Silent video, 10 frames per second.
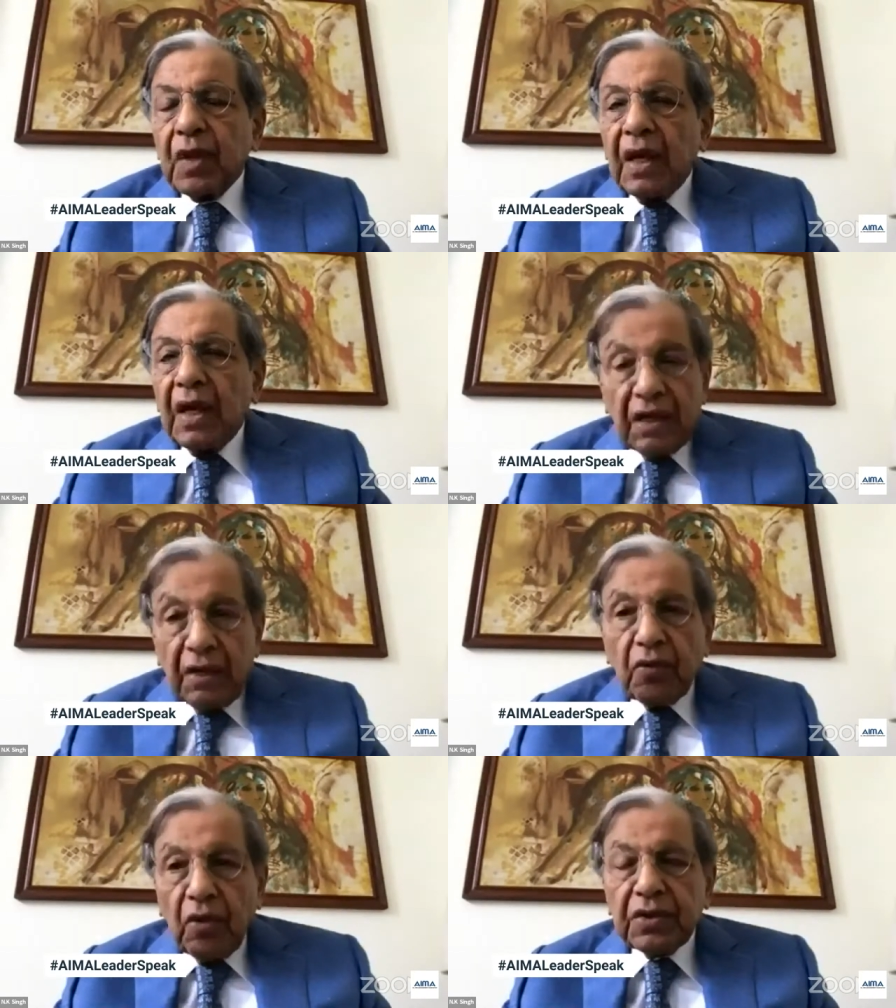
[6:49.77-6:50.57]
And that,
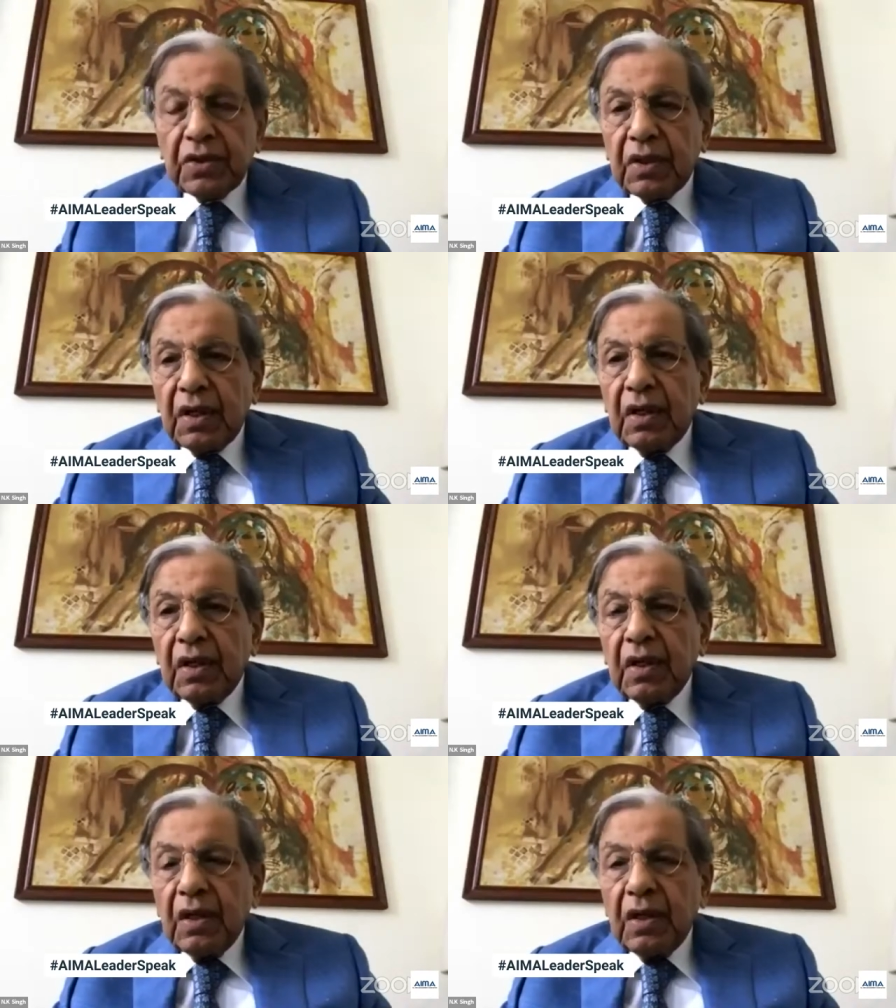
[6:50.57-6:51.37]
of course,
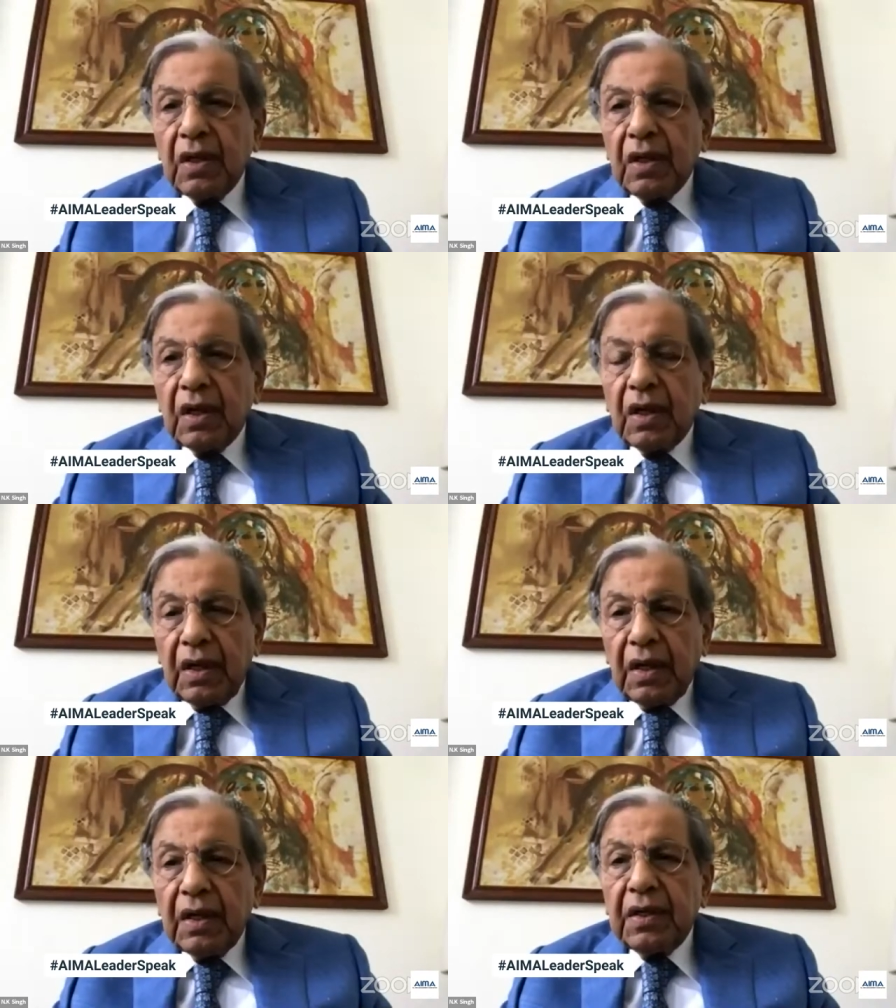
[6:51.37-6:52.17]

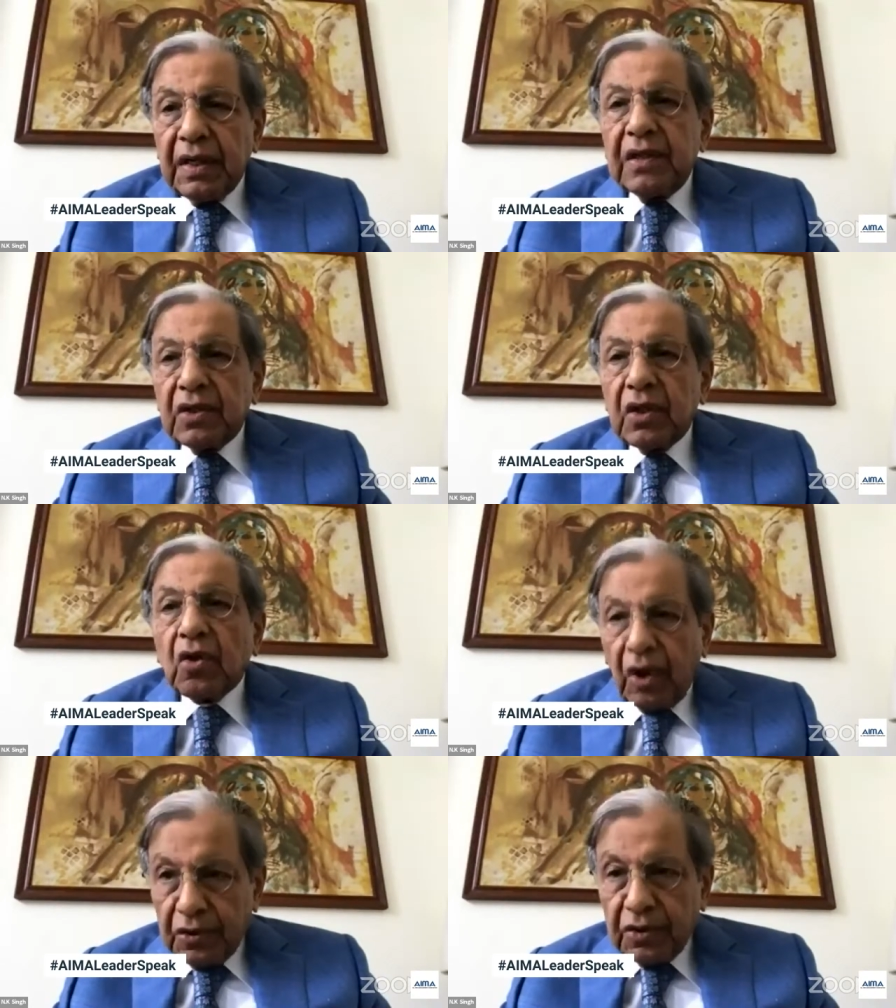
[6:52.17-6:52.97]
entails
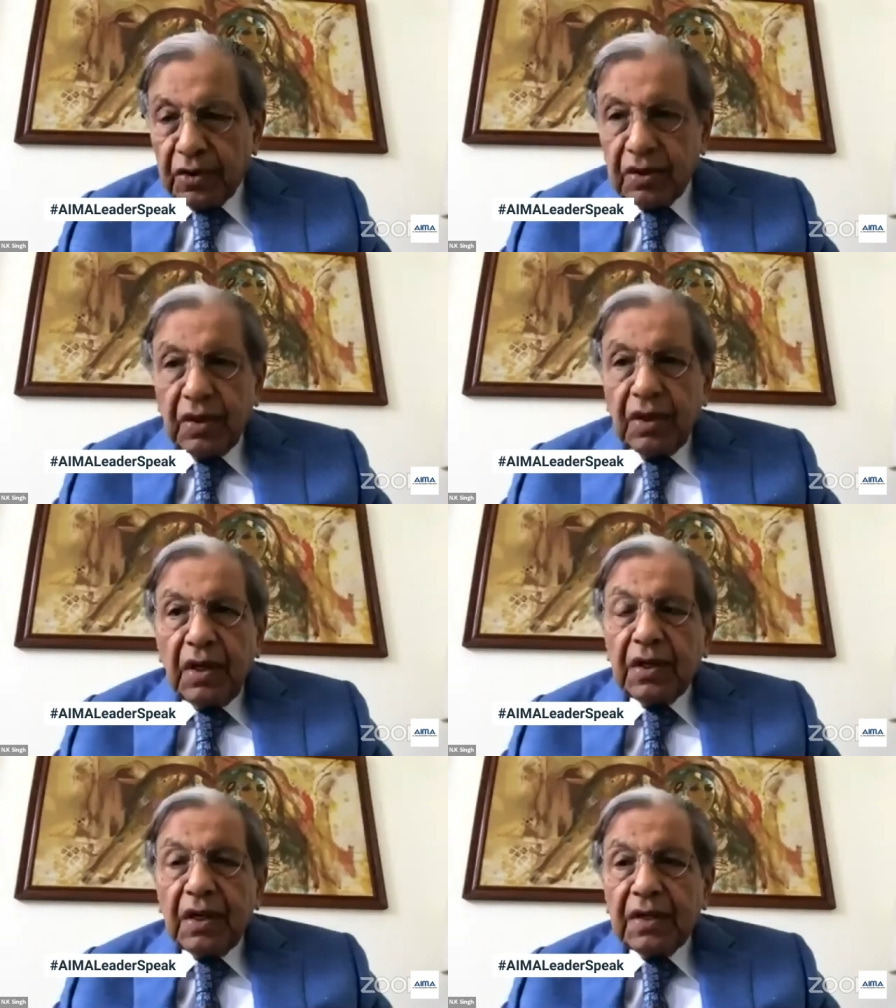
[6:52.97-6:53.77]
costs.
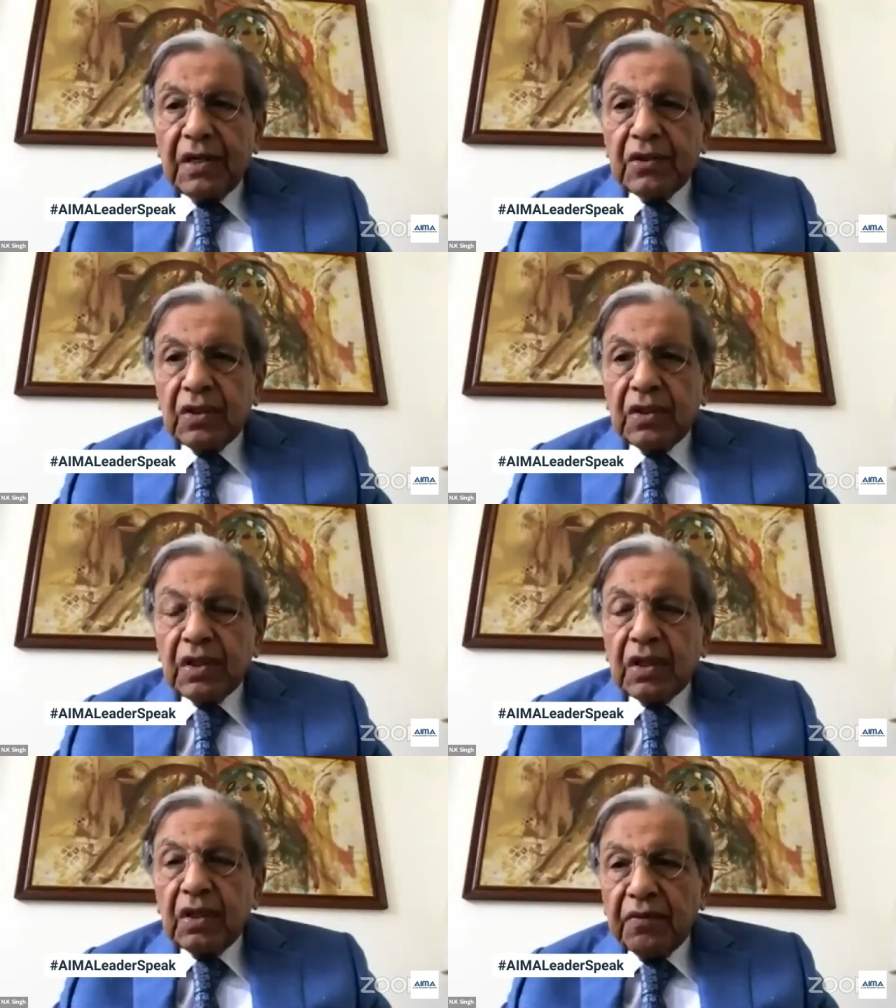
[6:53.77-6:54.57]
It entails
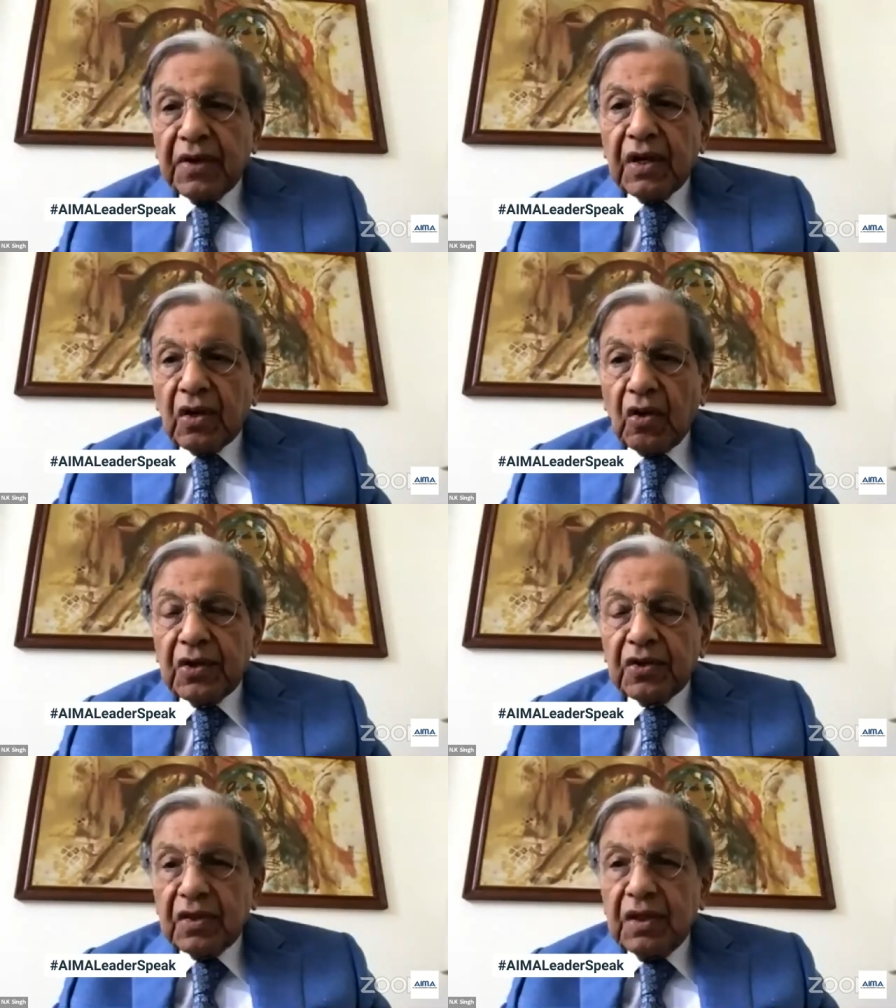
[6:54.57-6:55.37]
significant
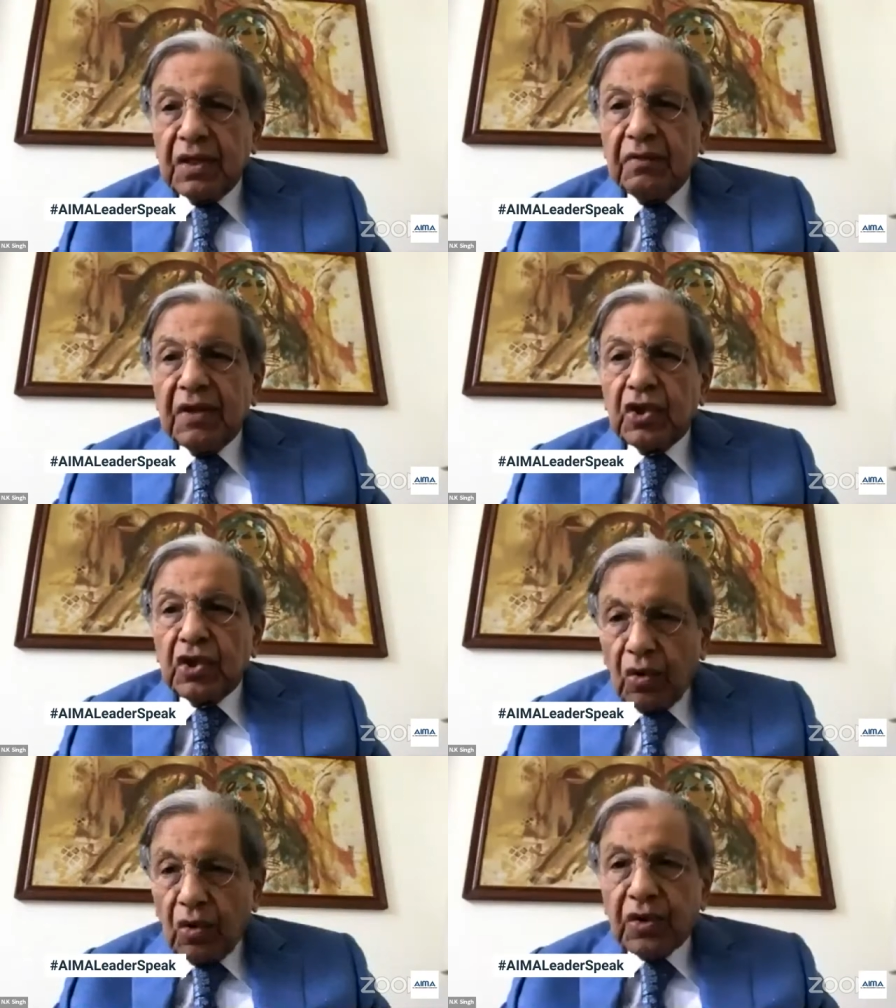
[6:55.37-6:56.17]
costs in the very
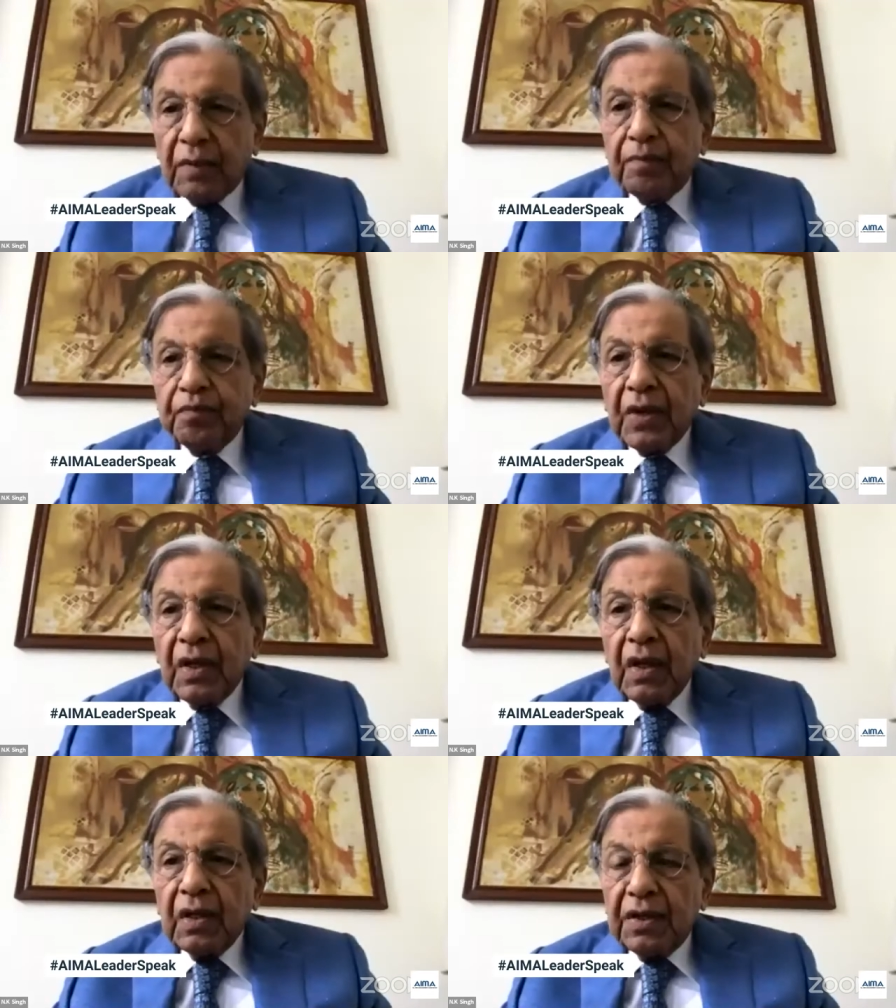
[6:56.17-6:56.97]
short run,
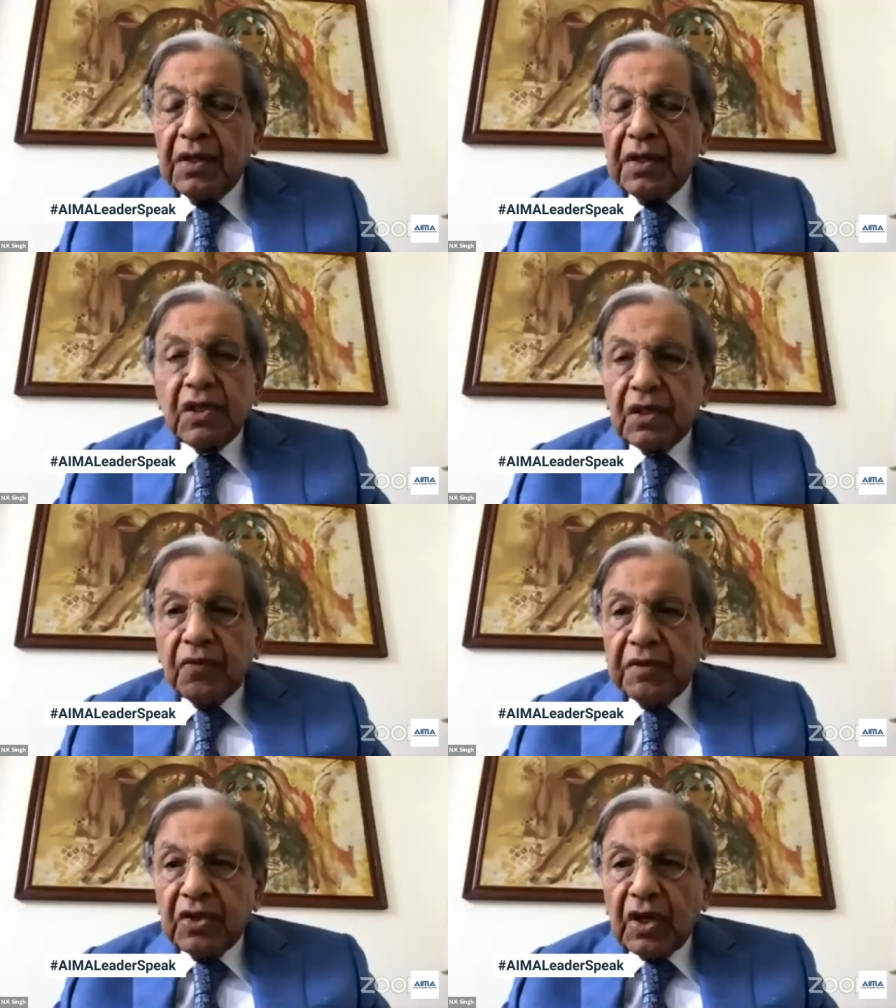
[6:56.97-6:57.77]
the reasons
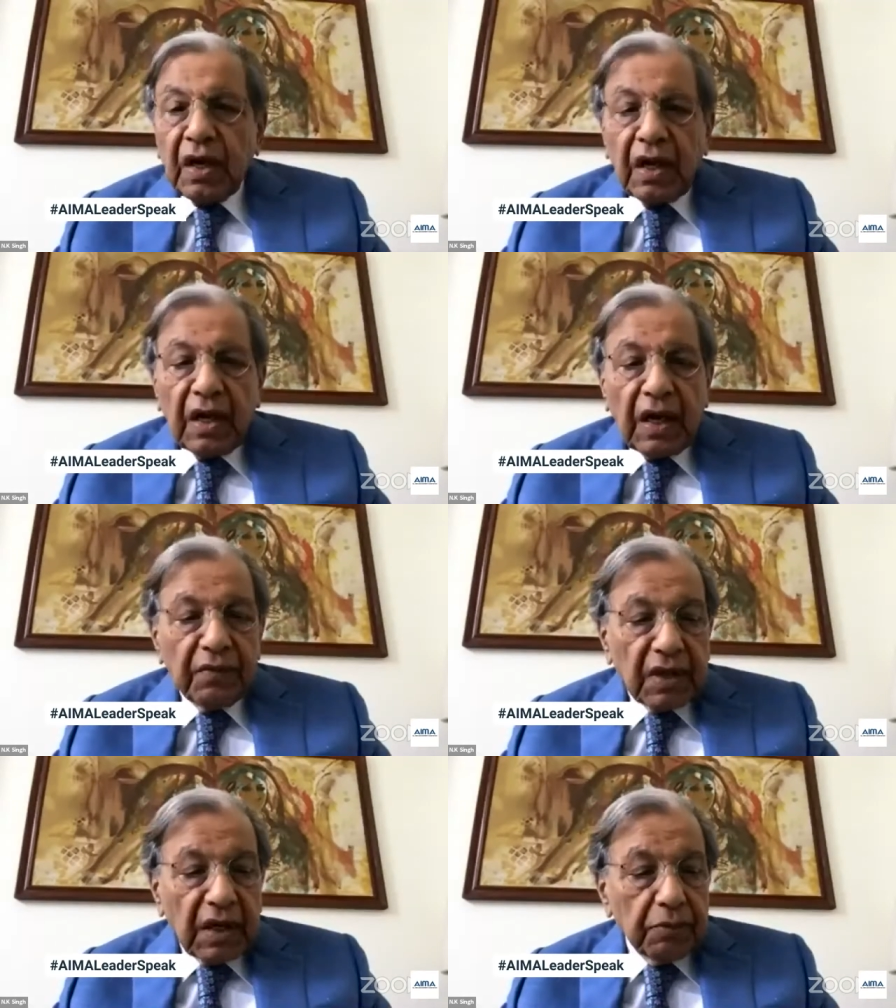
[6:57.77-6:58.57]
for which I
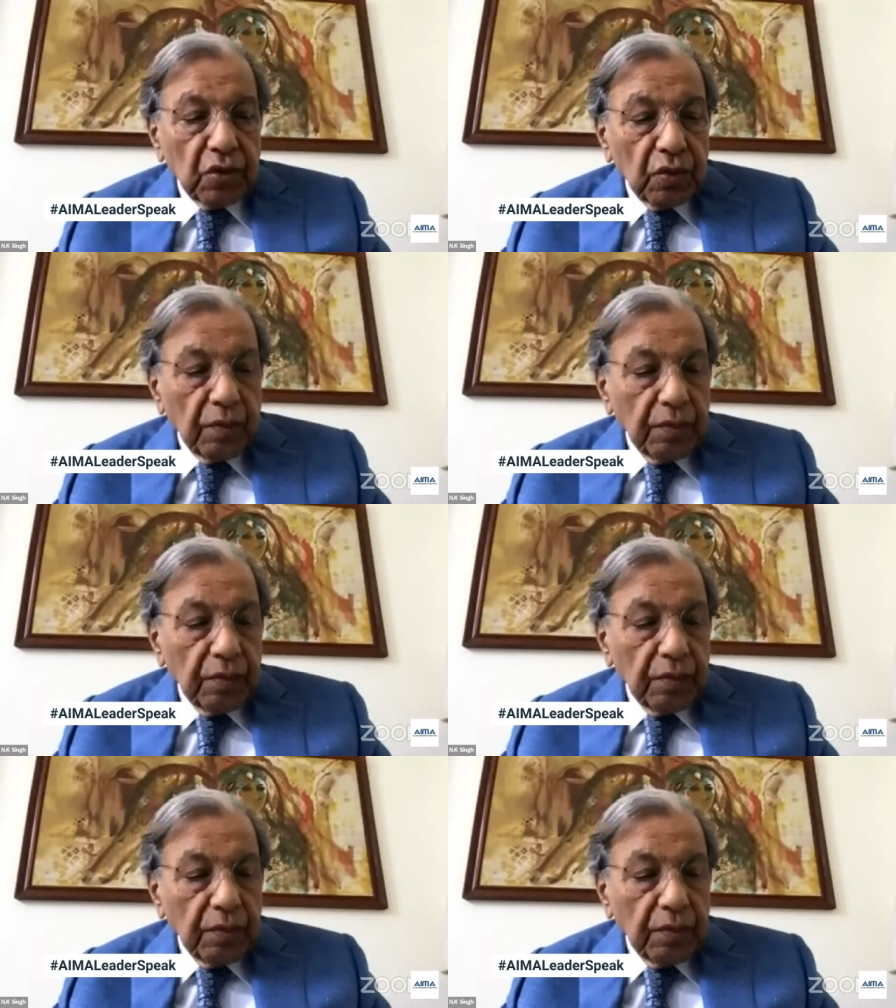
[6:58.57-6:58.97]
will come to.